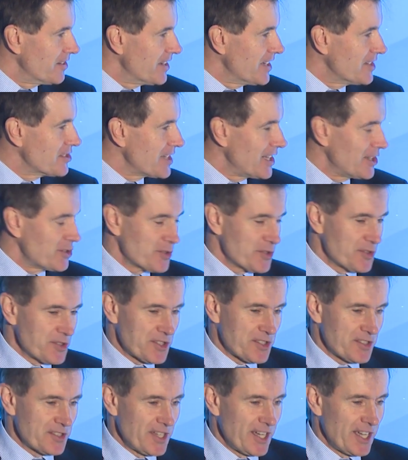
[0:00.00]

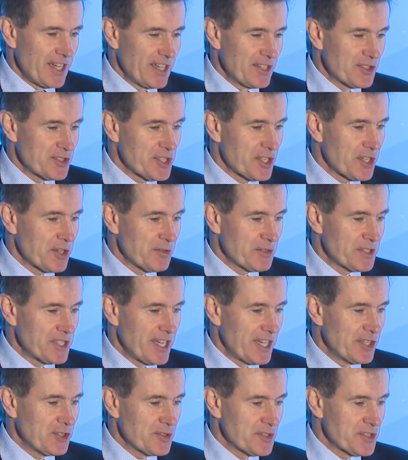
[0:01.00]
intelligence and security
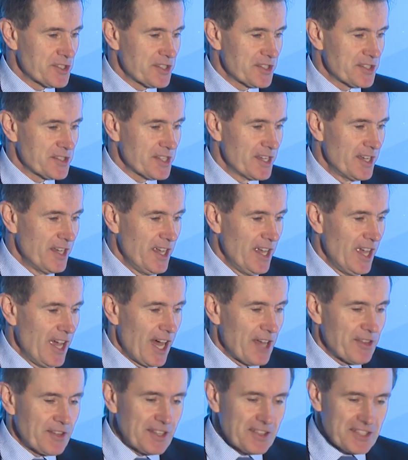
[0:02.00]
agencies.
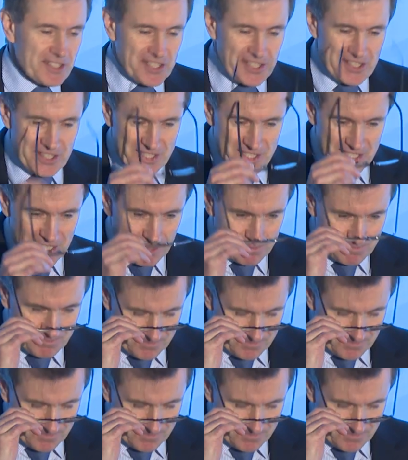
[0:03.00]
I think this is, um,